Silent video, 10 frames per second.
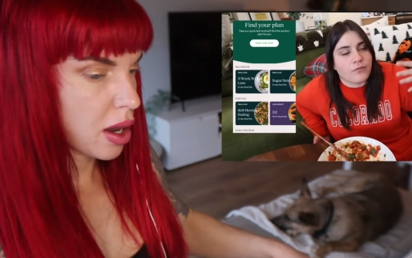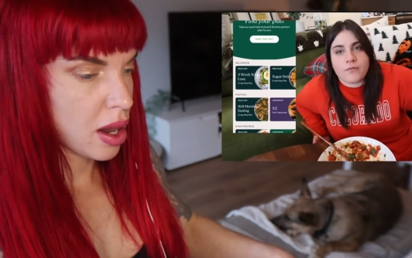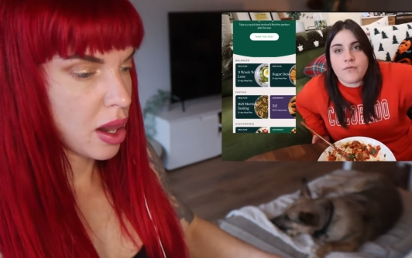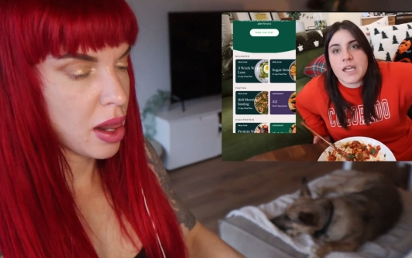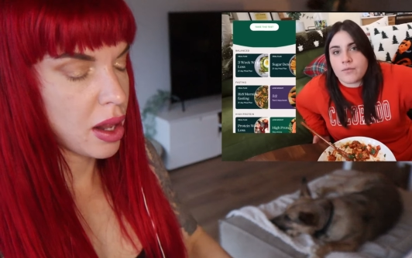
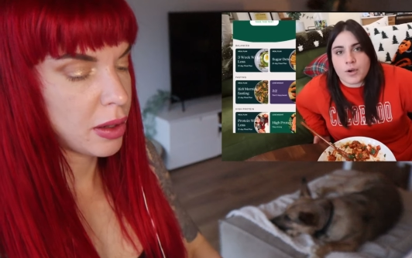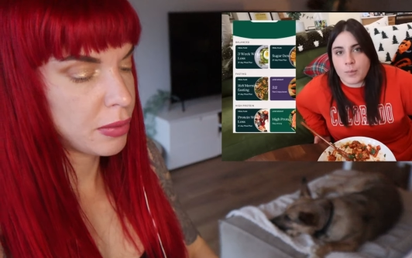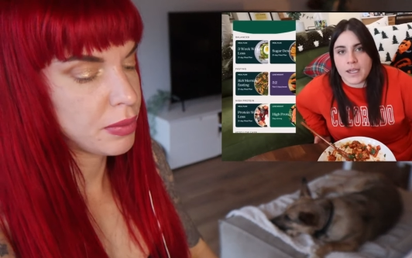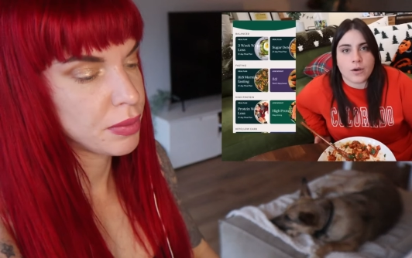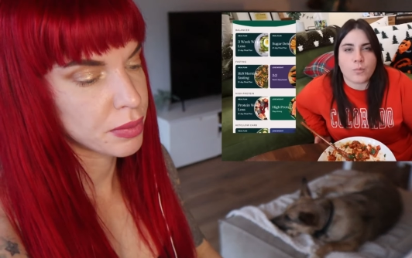Speaker 1: vegan for a
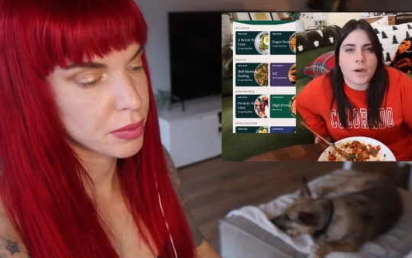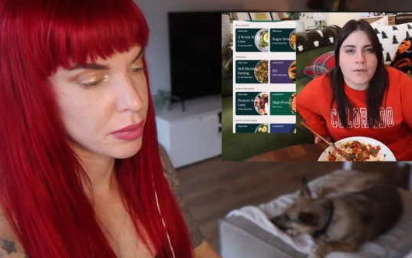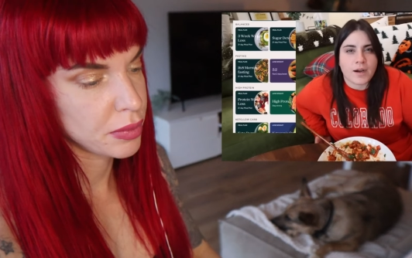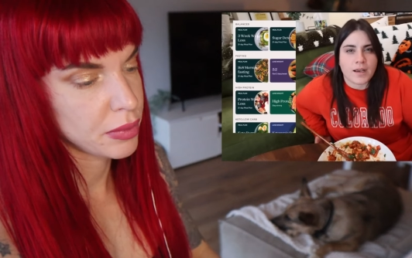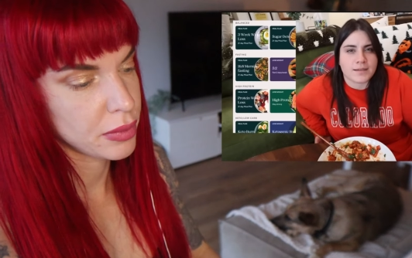week or
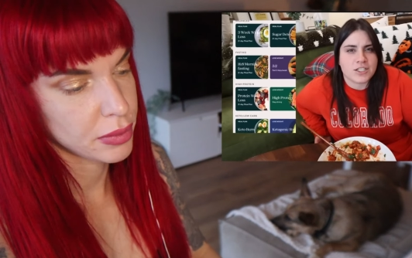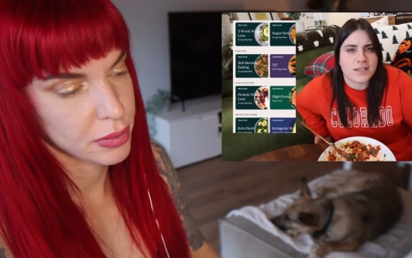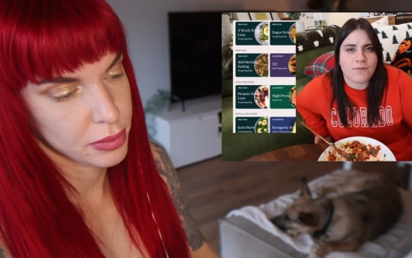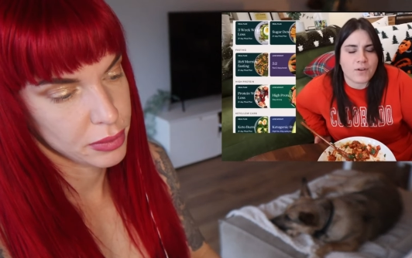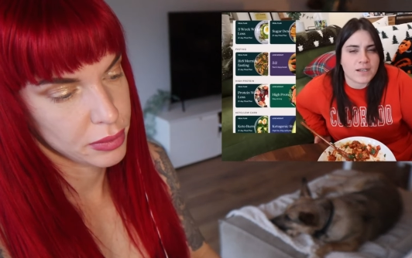whatever else, just
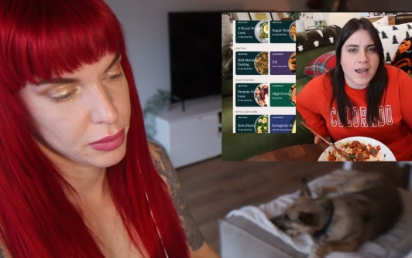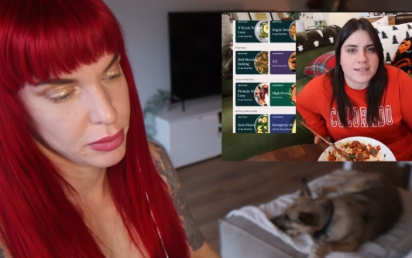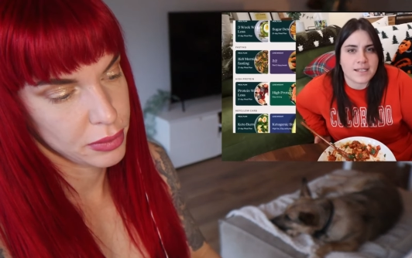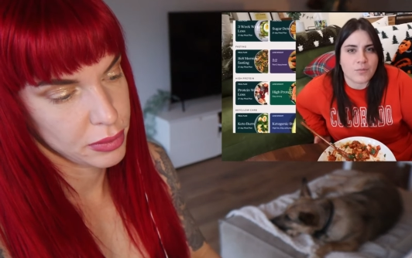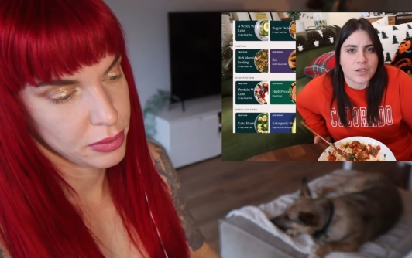different diets
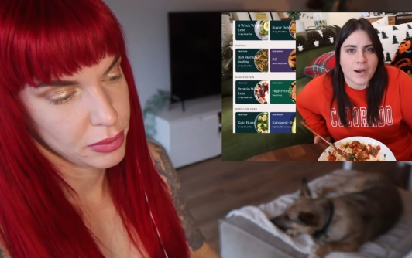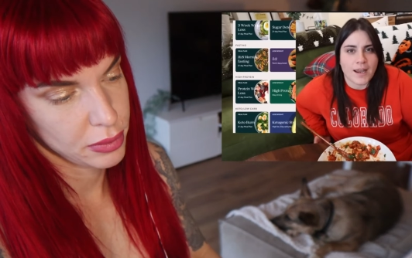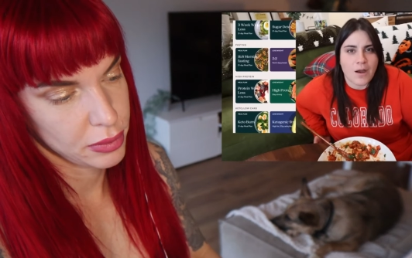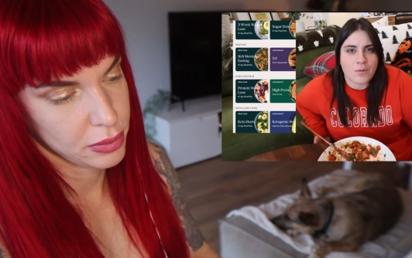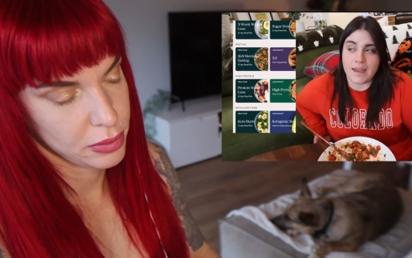that you want to try out.